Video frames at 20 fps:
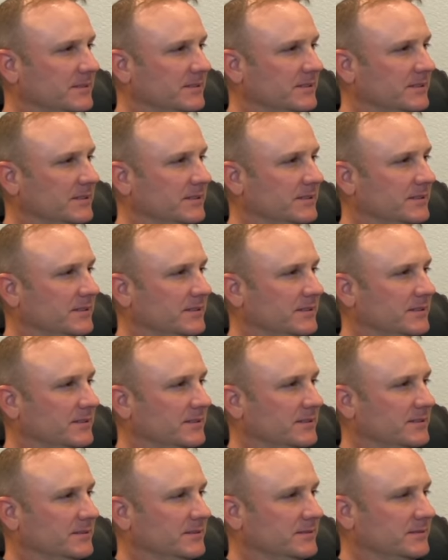
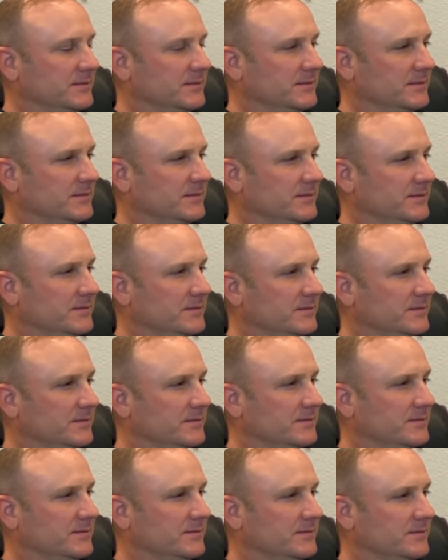
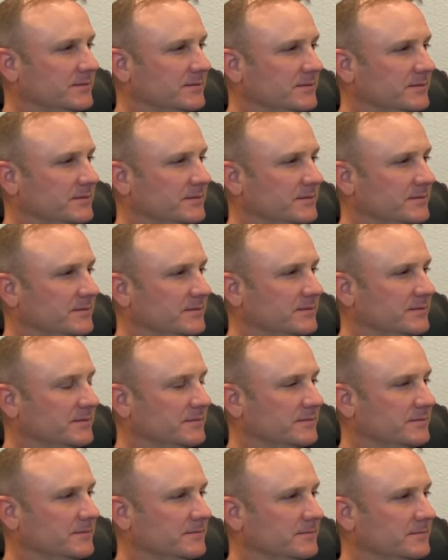
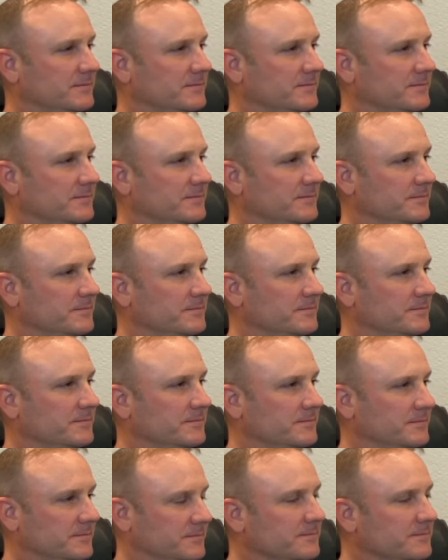(not speaking)